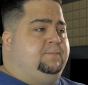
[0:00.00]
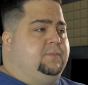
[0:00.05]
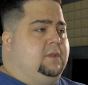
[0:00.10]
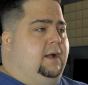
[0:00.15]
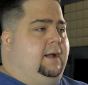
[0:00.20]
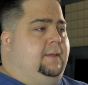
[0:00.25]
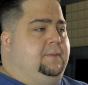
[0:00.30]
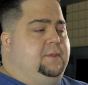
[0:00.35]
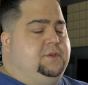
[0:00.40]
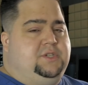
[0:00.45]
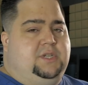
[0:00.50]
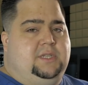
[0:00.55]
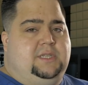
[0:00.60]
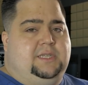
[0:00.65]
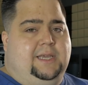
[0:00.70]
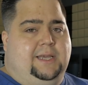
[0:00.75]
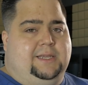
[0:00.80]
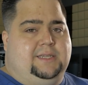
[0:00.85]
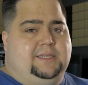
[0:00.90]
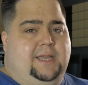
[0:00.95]
on the
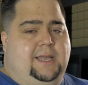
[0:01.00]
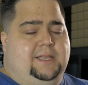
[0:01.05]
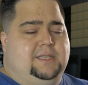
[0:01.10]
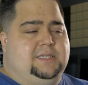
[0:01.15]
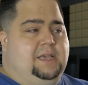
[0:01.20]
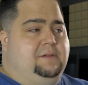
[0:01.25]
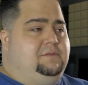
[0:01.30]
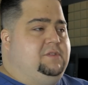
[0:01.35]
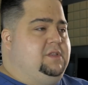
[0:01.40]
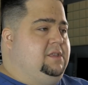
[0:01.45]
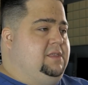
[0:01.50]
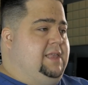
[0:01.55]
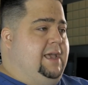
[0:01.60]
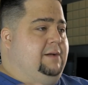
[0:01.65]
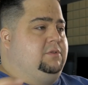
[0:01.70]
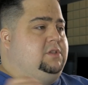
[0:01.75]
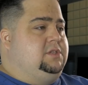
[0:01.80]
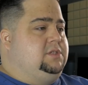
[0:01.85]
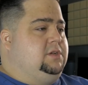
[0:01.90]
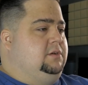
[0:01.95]
GTX 1070. That
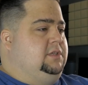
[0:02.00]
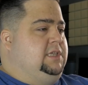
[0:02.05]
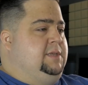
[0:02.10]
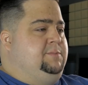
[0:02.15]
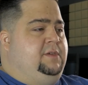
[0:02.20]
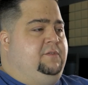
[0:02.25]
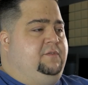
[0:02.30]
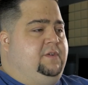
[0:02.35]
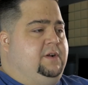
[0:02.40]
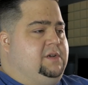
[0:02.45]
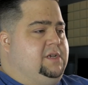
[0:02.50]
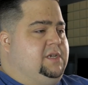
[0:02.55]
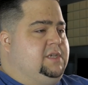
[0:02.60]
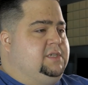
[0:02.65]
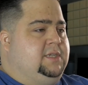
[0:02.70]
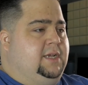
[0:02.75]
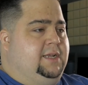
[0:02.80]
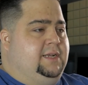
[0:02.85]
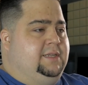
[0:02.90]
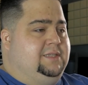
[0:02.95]
would certainly be very
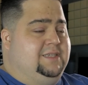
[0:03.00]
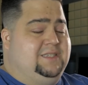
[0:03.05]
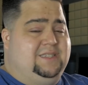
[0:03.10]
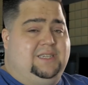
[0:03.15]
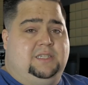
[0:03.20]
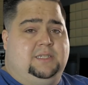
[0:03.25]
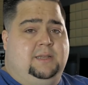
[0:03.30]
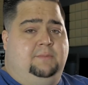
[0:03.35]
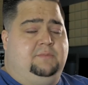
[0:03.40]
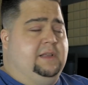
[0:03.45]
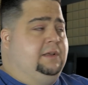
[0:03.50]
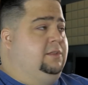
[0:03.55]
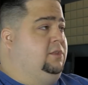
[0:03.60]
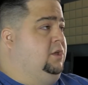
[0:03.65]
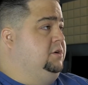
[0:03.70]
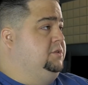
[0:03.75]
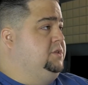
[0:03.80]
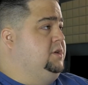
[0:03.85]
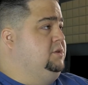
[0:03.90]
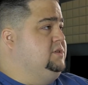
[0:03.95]
exciting to see something
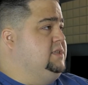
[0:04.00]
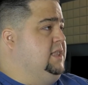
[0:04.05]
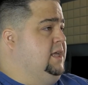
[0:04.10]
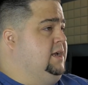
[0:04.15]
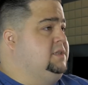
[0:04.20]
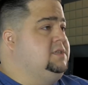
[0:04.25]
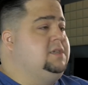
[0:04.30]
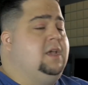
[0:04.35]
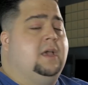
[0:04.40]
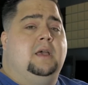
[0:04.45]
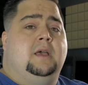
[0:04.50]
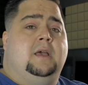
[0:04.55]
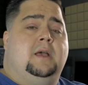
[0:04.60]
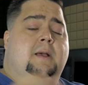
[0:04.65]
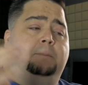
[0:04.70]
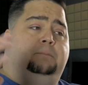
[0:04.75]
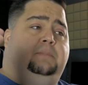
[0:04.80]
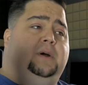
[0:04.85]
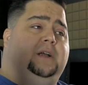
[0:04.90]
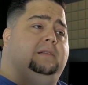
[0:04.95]
along those lines.
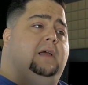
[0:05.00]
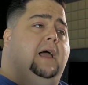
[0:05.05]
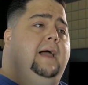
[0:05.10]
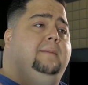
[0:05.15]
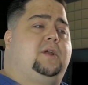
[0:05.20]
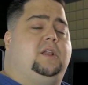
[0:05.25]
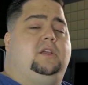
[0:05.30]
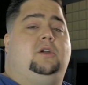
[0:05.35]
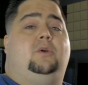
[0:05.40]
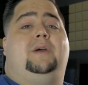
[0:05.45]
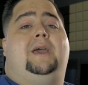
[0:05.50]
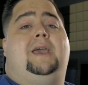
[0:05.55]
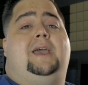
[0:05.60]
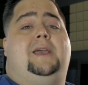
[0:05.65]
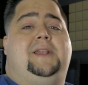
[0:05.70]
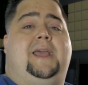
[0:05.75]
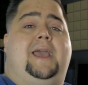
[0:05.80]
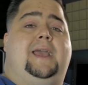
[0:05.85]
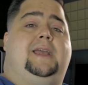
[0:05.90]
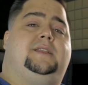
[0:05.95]
But I'm going to go
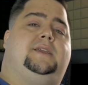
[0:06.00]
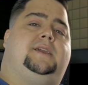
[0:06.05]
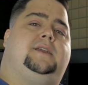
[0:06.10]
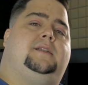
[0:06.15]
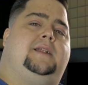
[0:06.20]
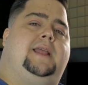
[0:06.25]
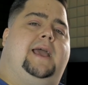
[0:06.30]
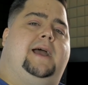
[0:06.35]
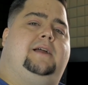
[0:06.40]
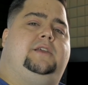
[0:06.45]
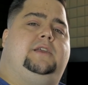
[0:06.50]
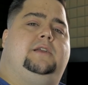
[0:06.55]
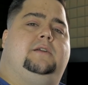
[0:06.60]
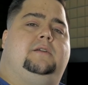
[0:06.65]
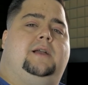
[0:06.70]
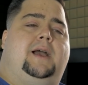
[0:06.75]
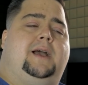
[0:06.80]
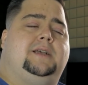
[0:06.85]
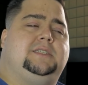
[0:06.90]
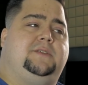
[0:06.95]
ahead and get on out of here,
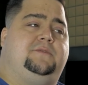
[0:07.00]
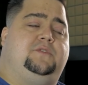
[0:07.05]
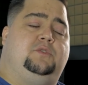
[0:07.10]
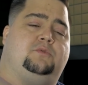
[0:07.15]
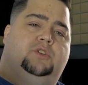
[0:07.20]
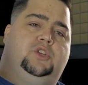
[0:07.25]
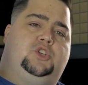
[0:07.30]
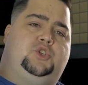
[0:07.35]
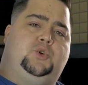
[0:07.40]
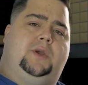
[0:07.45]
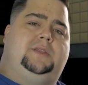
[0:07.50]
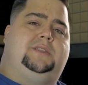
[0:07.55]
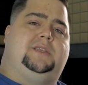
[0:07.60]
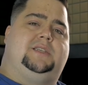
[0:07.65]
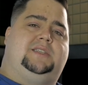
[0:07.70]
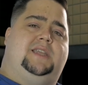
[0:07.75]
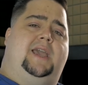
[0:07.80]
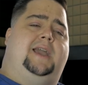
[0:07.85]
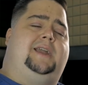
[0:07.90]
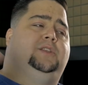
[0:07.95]
guys. If you enjoyed this
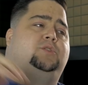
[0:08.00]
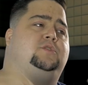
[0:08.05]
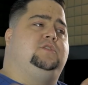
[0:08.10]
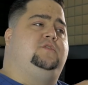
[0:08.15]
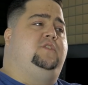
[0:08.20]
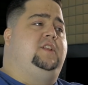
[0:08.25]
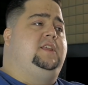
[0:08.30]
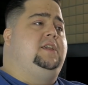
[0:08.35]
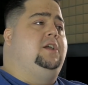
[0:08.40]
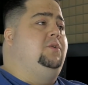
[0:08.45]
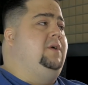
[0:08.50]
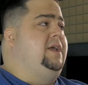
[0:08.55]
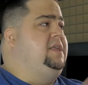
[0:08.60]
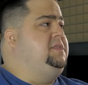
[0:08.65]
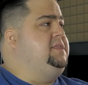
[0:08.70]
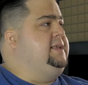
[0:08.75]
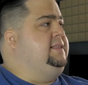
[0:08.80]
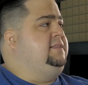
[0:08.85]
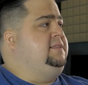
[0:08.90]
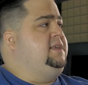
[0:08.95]
tech news video and
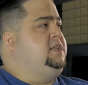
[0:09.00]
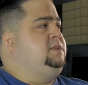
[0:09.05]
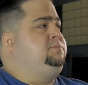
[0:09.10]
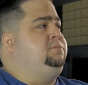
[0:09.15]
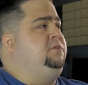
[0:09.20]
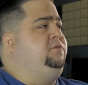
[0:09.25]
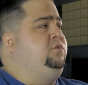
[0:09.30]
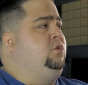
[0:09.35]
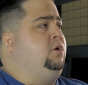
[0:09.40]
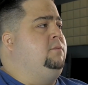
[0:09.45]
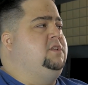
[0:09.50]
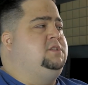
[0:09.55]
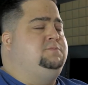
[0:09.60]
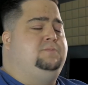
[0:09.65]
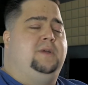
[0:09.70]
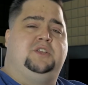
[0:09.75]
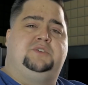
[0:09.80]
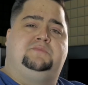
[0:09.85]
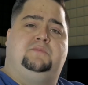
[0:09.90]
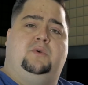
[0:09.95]
the leaked performance
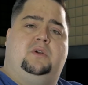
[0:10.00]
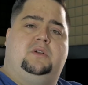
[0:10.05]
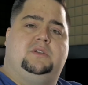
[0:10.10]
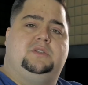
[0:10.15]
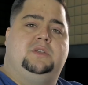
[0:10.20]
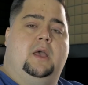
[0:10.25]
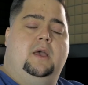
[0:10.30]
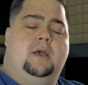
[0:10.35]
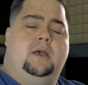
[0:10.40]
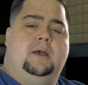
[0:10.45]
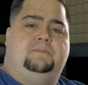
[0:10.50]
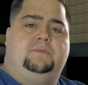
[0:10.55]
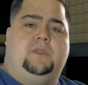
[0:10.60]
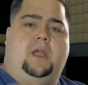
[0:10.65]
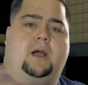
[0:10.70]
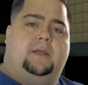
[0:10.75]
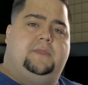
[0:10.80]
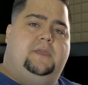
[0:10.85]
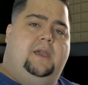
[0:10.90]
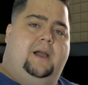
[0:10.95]
benchmarks
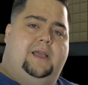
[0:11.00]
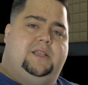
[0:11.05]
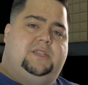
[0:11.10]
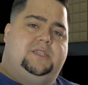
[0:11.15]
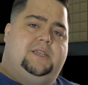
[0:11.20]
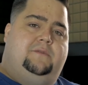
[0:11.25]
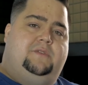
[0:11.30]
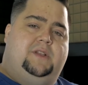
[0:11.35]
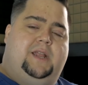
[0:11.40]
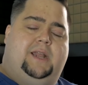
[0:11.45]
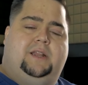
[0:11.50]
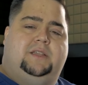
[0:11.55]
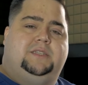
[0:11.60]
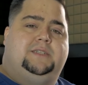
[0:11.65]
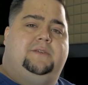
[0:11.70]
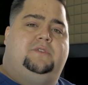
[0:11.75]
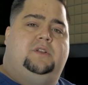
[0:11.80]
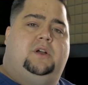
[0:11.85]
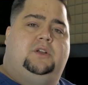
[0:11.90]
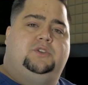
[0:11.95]
on the
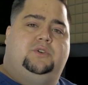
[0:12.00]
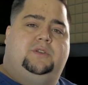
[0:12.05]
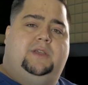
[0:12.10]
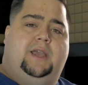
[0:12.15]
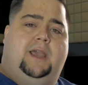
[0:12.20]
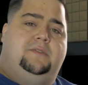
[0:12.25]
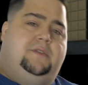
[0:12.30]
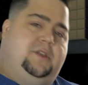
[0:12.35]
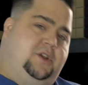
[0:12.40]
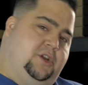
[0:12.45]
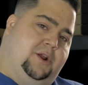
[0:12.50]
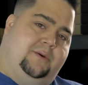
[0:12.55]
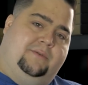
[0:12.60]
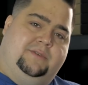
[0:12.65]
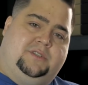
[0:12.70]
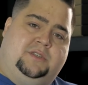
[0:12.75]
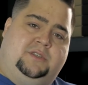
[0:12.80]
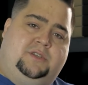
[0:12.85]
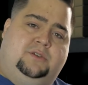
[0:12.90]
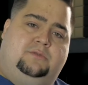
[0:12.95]
i7-8700K, then you know
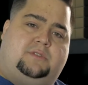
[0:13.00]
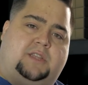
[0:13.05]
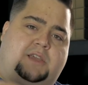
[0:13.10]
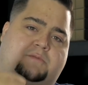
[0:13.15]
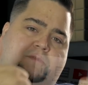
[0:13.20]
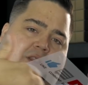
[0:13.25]
what to do. Leave a